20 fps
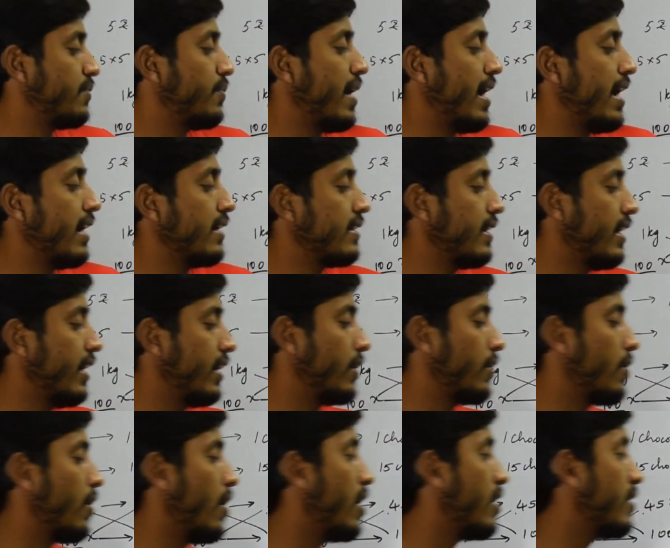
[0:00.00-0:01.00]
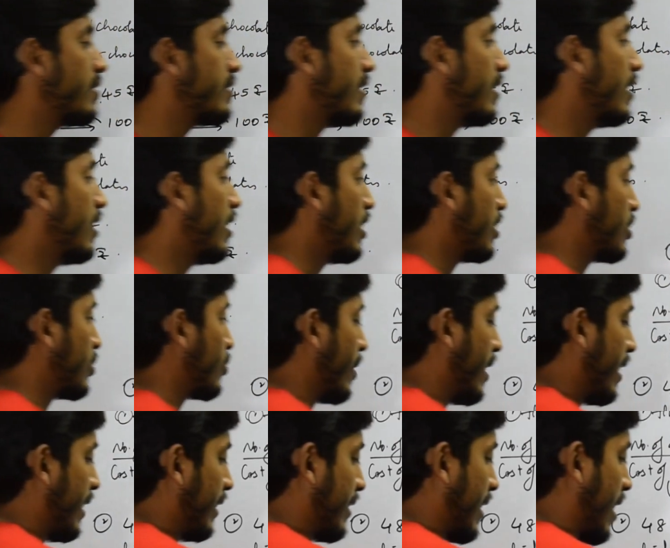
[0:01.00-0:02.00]
bags, it costs
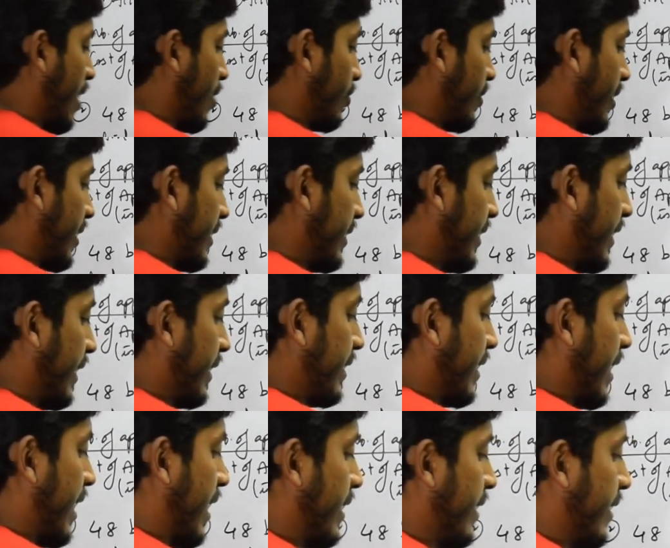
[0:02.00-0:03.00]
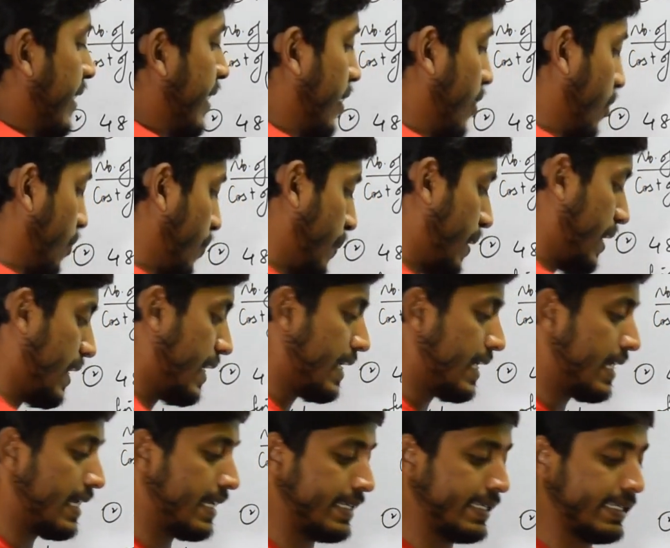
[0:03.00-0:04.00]
twelve thousand six hundred
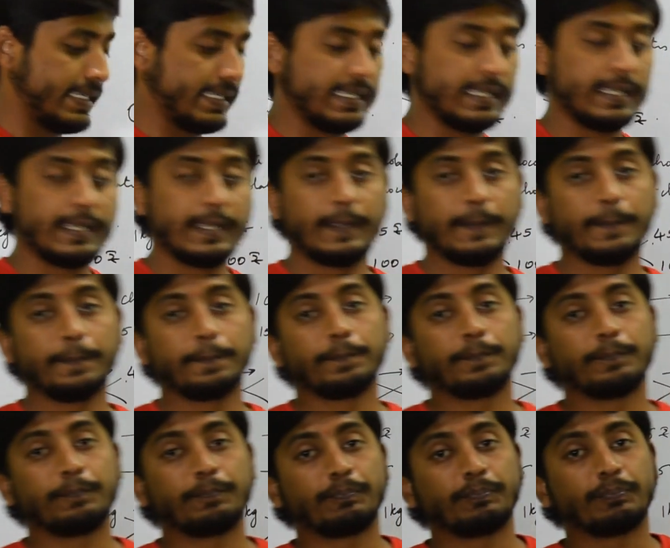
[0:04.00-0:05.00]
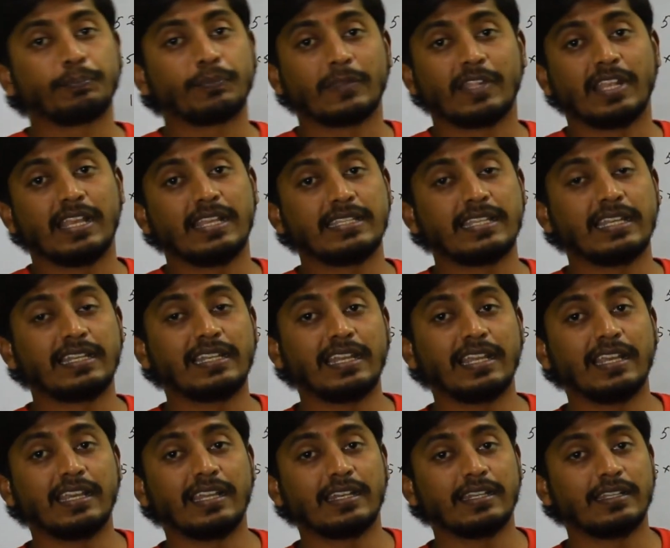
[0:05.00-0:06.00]
rupees. Is it
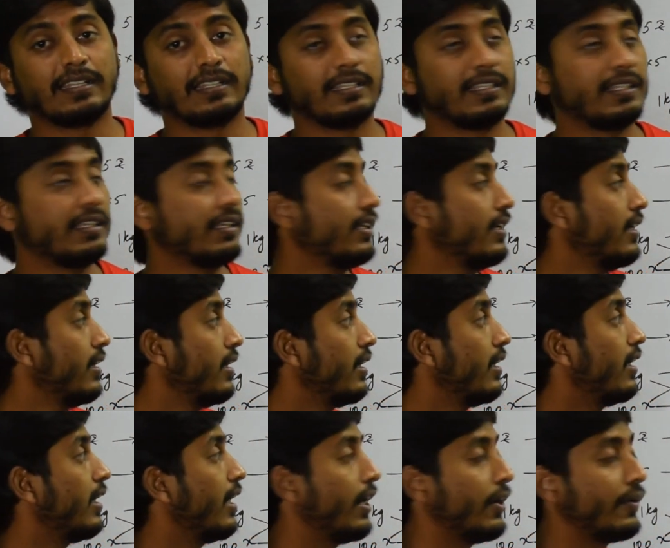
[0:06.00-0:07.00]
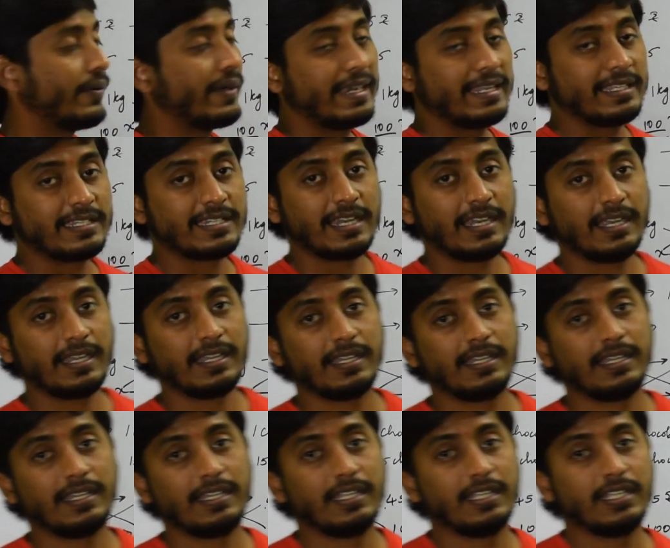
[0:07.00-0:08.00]
clear? Did you understand?
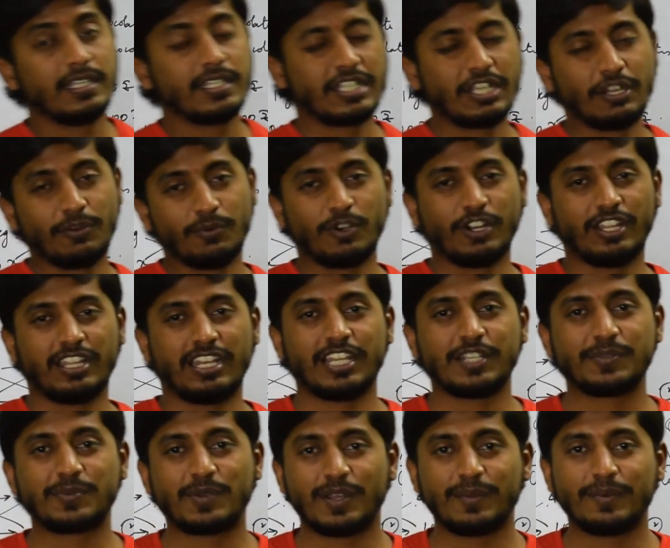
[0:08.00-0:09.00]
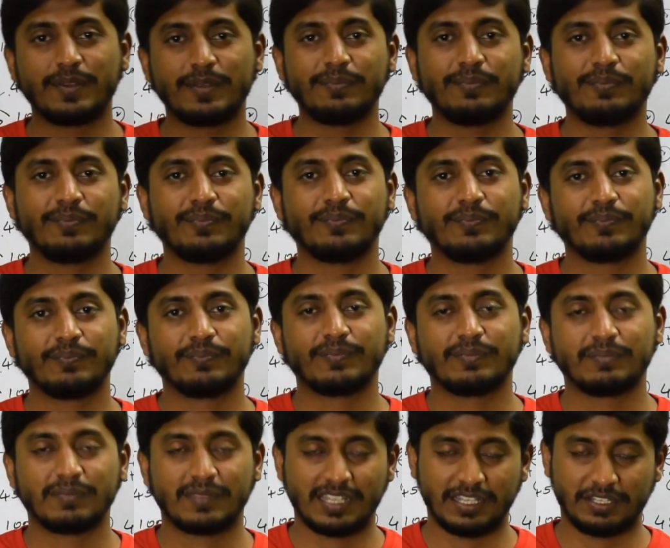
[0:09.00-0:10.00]
Shall we move on to the next problem?
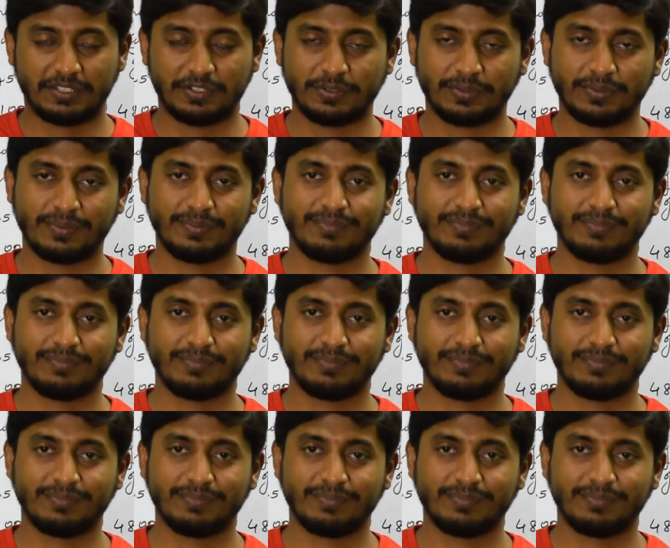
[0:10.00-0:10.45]
Let's do.